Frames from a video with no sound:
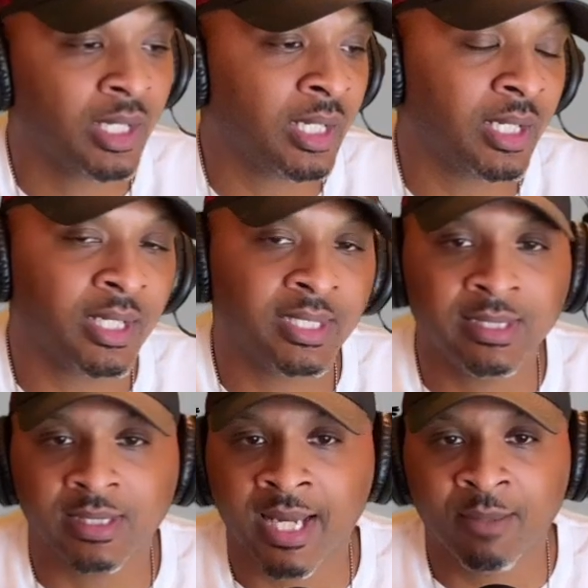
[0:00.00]

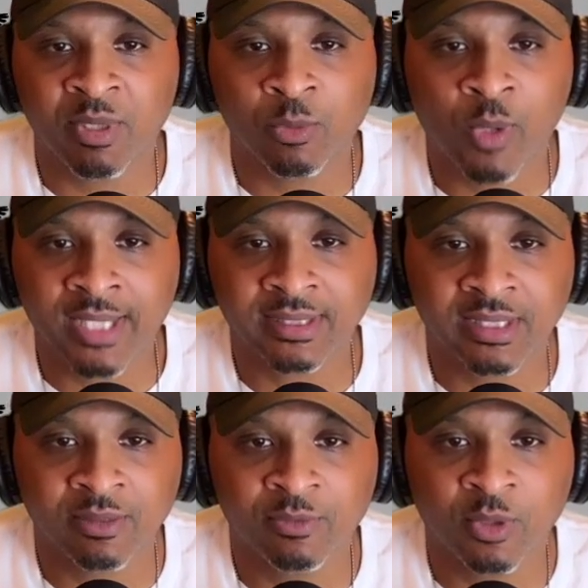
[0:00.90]
I've been watching
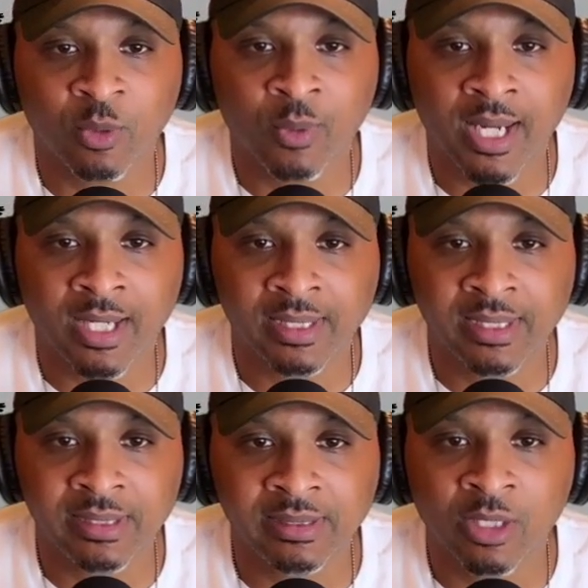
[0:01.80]
him for a while.
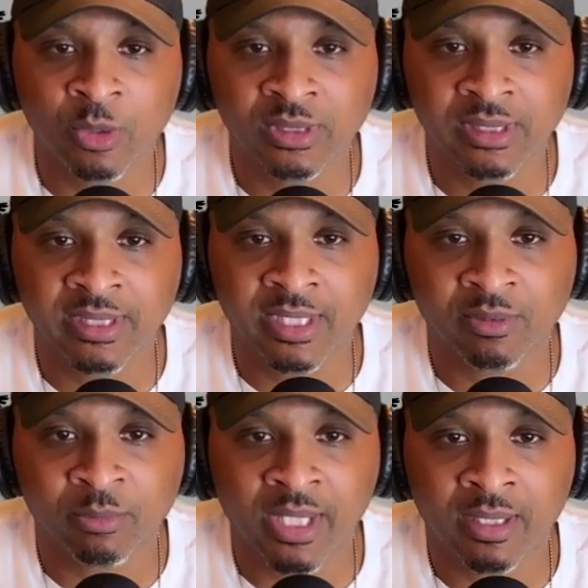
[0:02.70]
He goes in
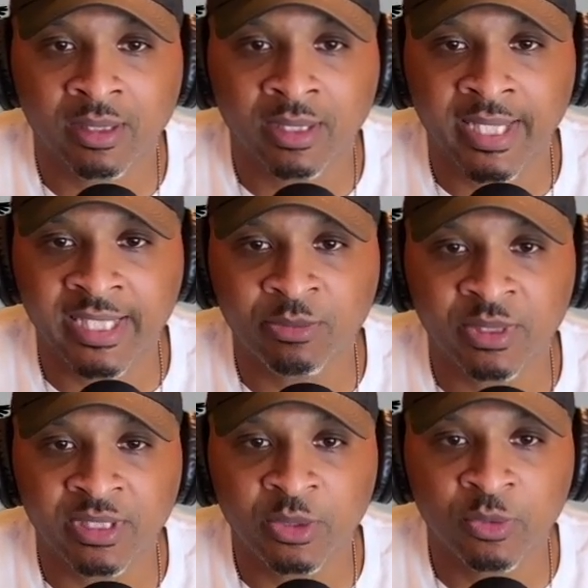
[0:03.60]
depth about
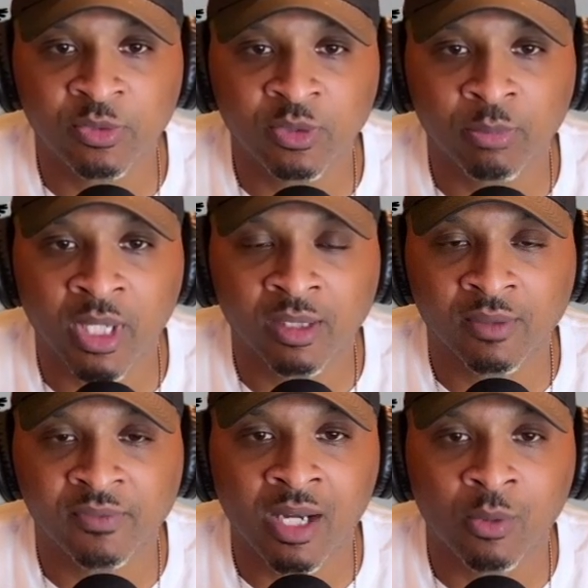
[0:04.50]
HBCU football.
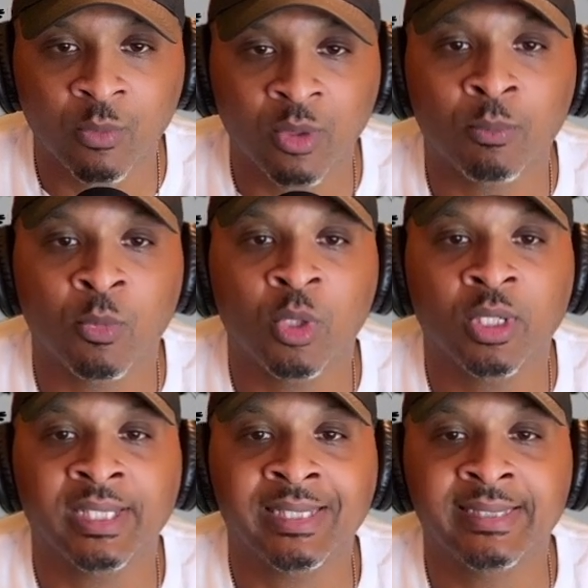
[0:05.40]
If y'all want
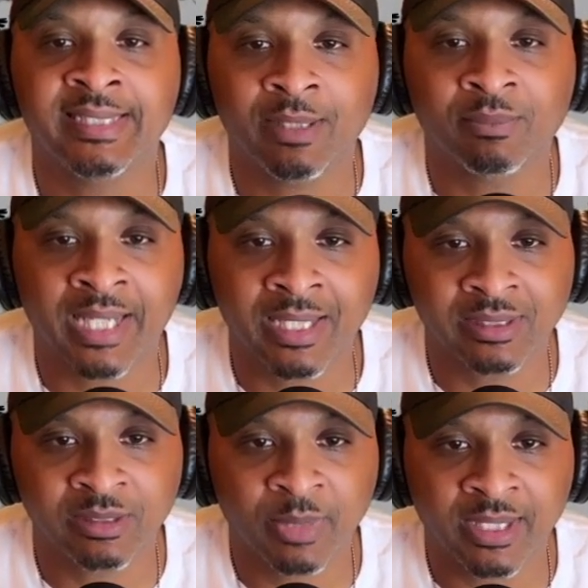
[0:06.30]
more in-depth
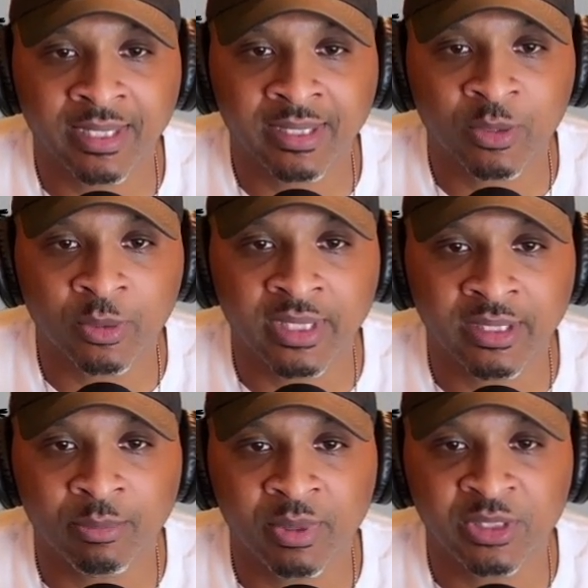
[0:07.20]
knowledge about that, go
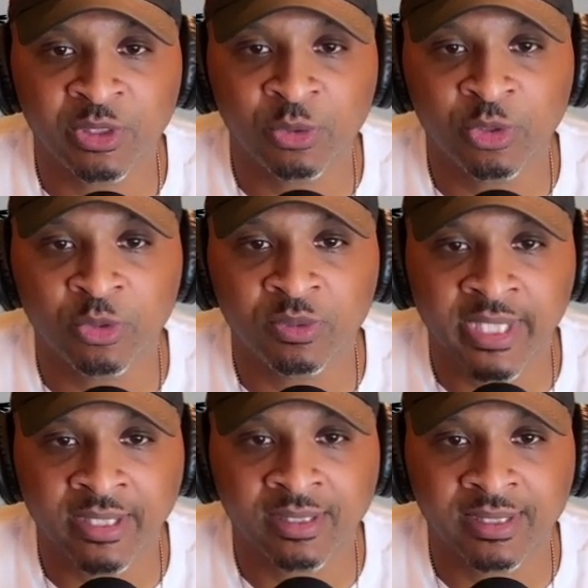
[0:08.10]
hit up his YouTube
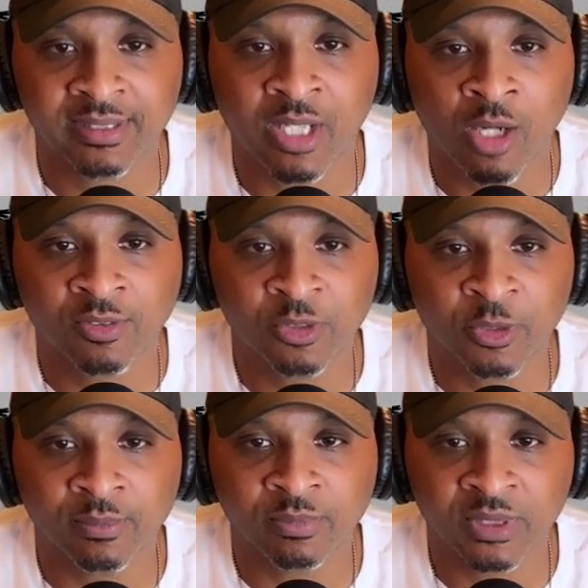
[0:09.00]
channel. That's Off Script